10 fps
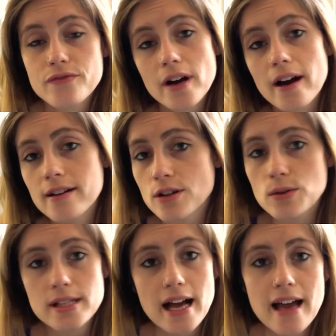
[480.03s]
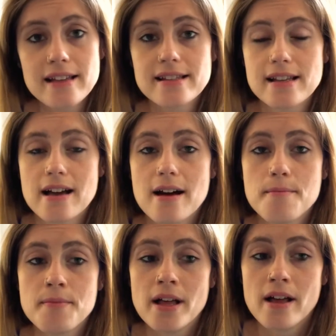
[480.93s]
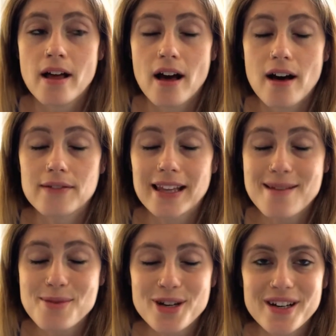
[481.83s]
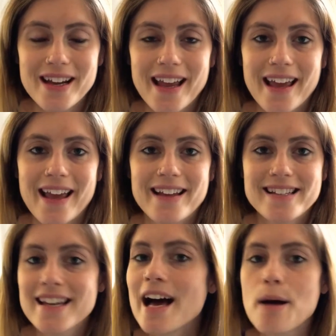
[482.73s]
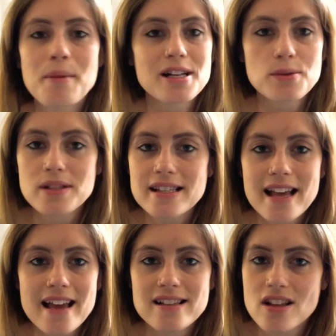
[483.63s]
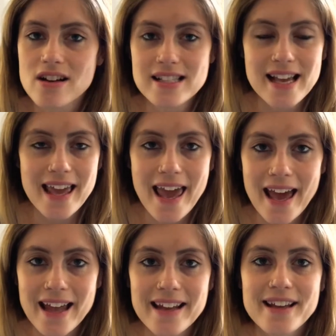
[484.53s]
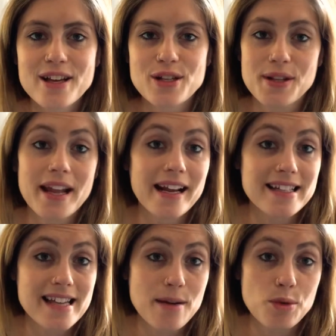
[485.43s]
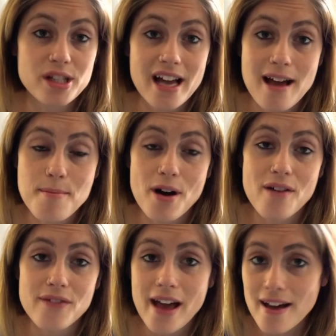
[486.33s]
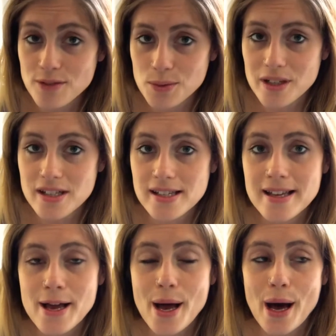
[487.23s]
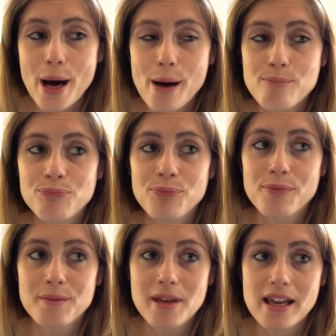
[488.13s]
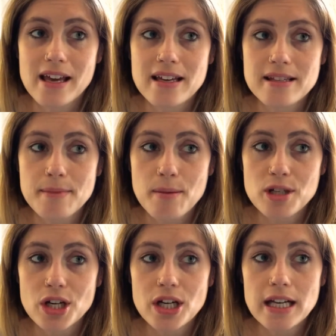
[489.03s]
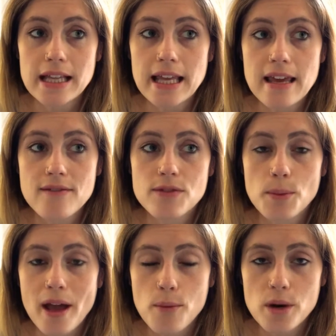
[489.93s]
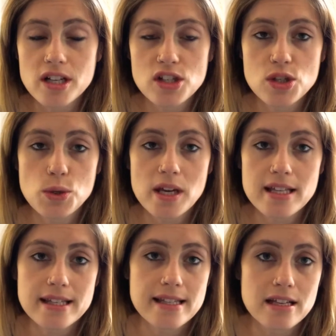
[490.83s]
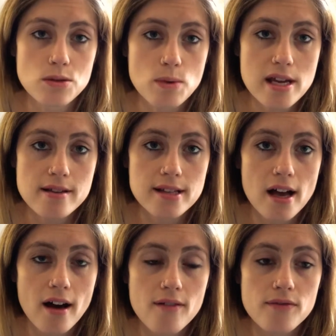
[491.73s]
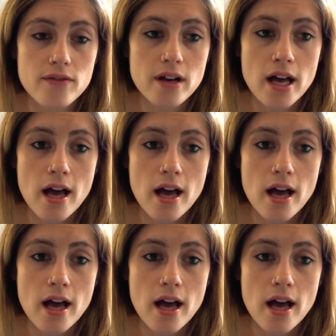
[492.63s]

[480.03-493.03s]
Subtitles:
far, no signs of labor, and might as well stay as long as I can so that I can take more time off afterwards. Because my maternity leave, the way it works is you get 6 weeks of